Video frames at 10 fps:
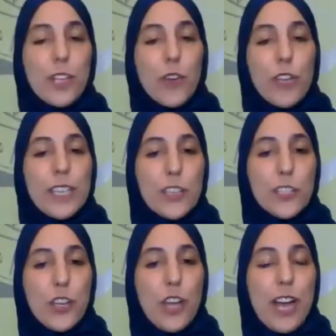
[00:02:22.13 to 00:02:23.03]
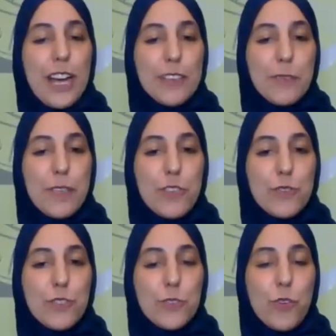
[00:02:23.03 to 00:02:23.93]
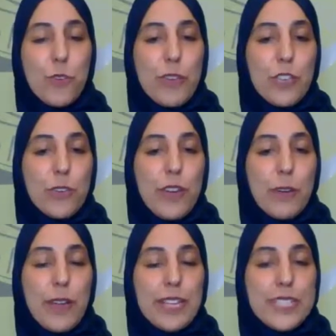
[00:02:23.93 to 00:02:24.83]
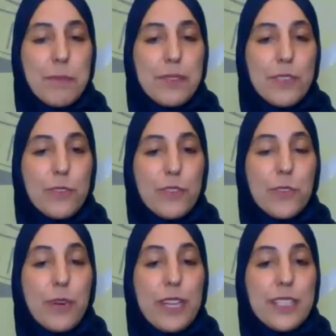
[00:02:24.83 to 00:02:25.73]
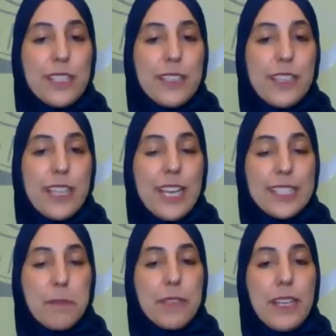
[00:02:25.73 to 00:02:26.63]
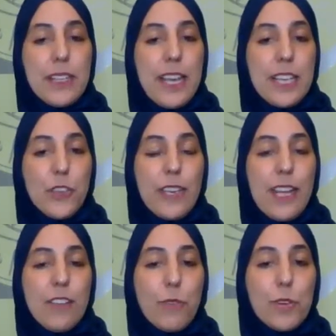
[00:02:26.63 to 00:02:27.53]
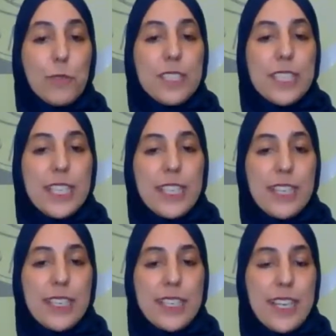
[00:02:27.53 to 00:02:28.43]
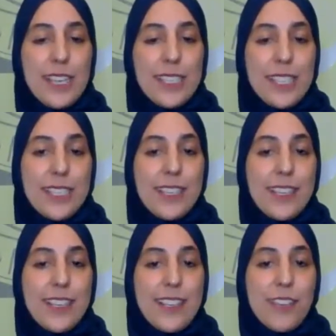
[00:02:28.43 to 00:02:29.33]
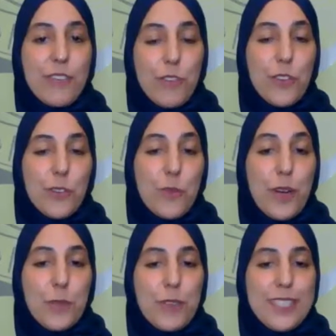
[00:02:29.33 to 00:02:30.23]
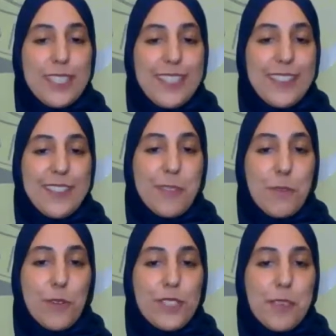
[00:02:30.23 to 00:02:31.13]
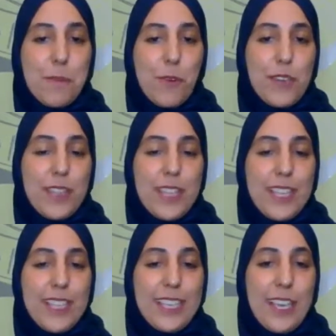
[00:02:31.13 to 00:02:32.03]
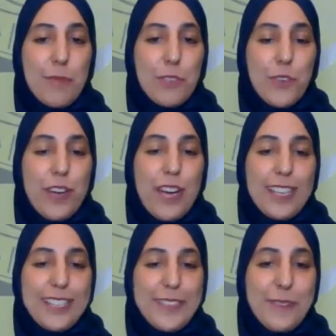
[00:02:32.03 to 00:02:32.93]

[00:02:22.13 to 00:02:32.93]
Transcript: called out to your heart when you accepted or you accepted Allah in your life? What was it that attracted for you? What was it the most important thing that came to your heart